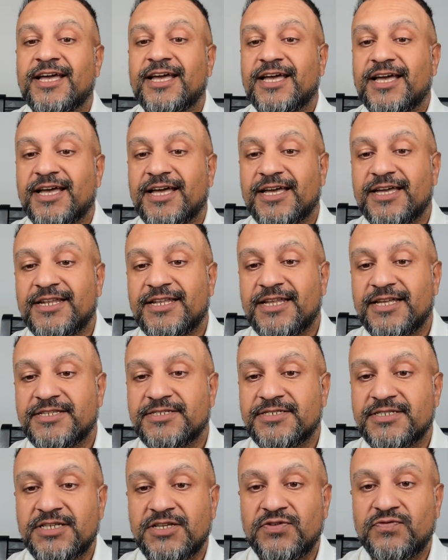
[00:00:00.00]
and let's
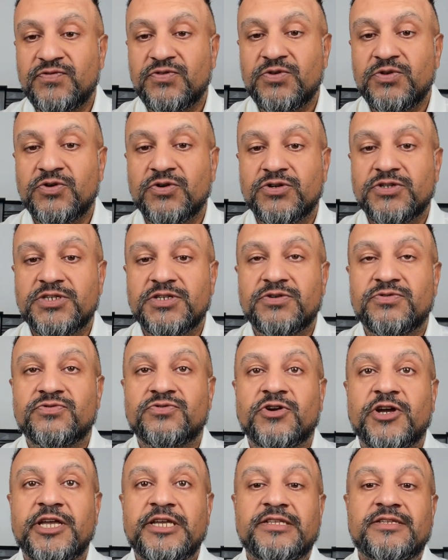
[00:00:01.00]
see if you got it
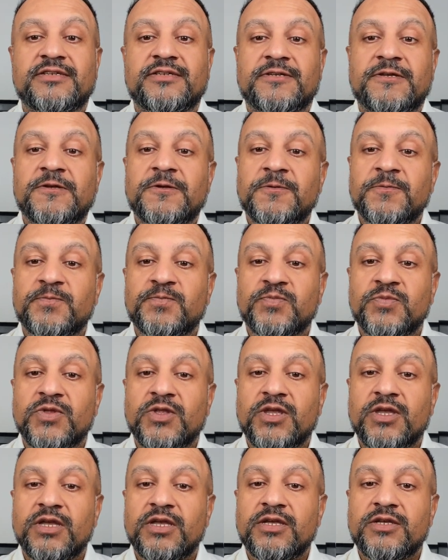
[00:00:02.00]
right.
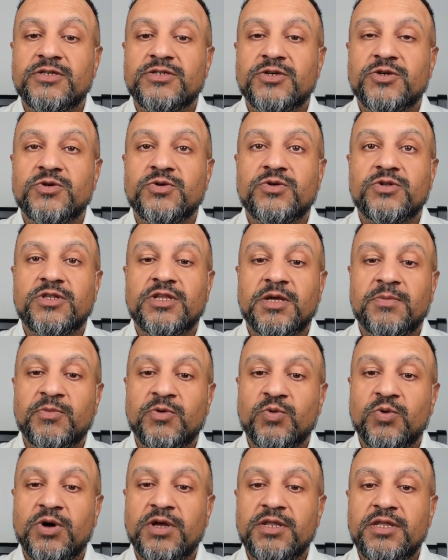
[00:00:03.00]
So number
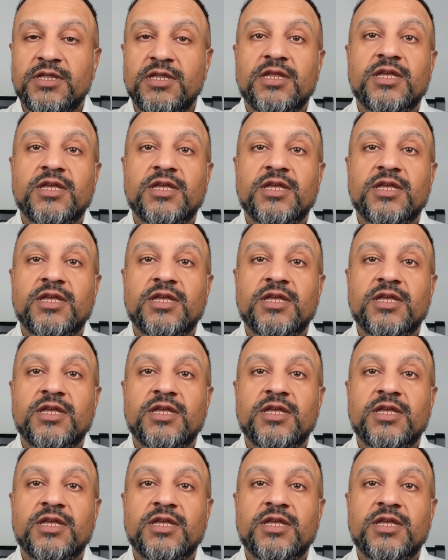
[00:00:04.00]
1,